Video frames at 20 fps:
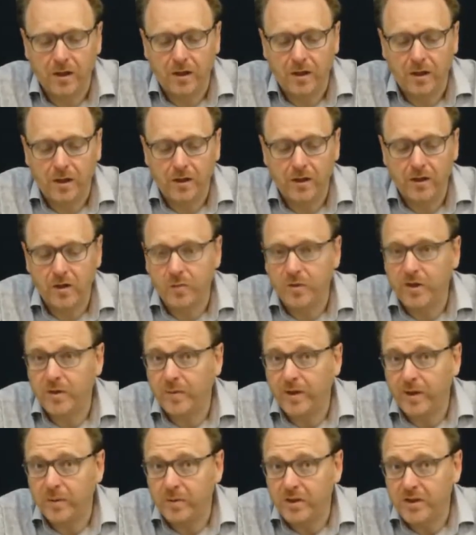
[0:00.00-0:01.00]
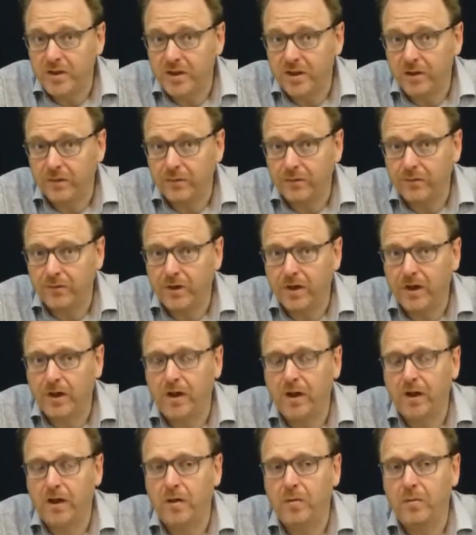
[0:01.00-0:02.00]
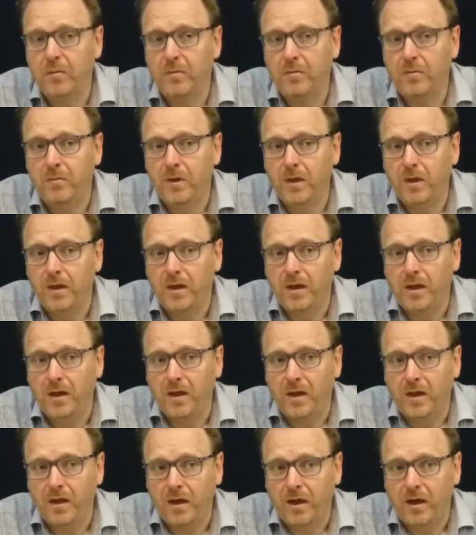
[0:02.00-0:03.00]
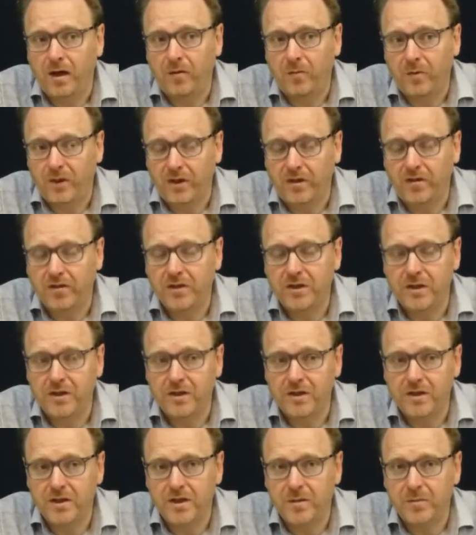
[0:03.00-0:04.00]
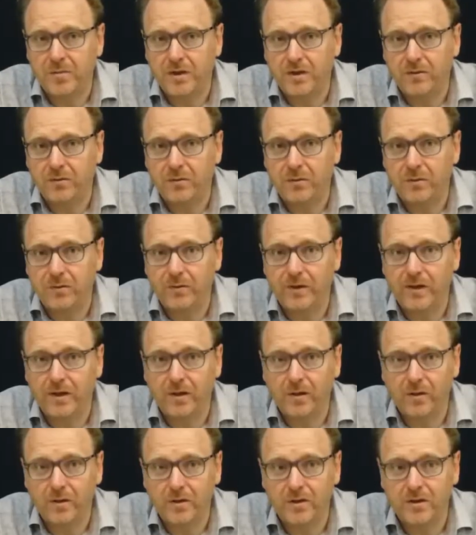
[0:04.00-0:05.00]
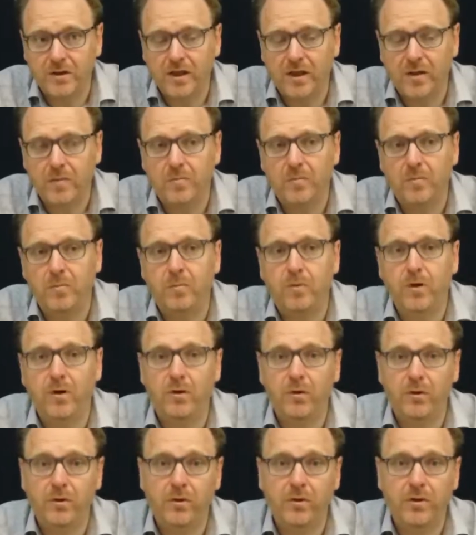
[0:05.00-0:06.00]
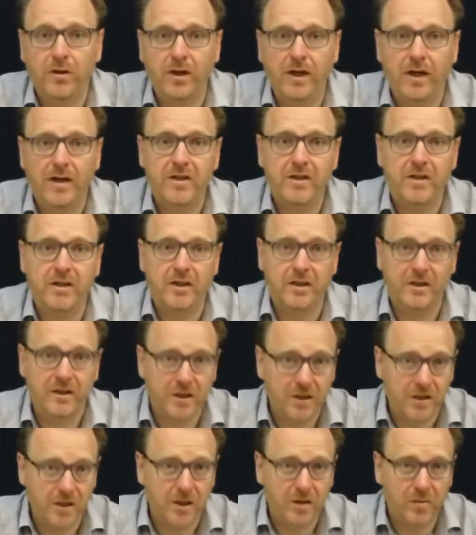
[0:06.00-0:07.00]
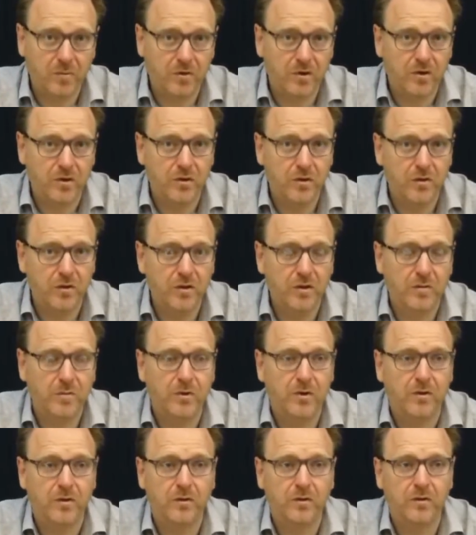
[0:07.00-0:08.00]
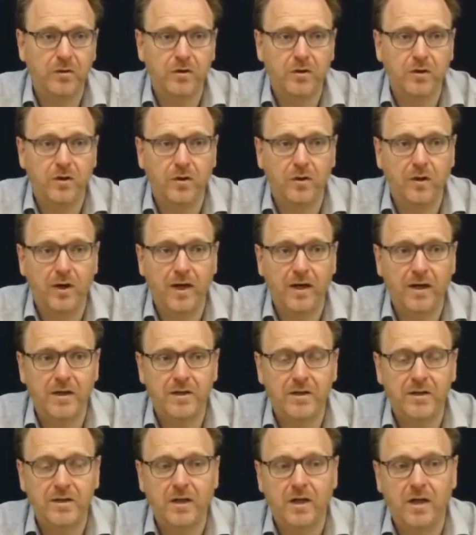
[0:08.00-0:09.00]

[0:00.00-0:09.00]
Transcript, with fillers: A little bit about myself. Um, I've been interested in the subject for a very long time, both as an artistic pursuit, but also as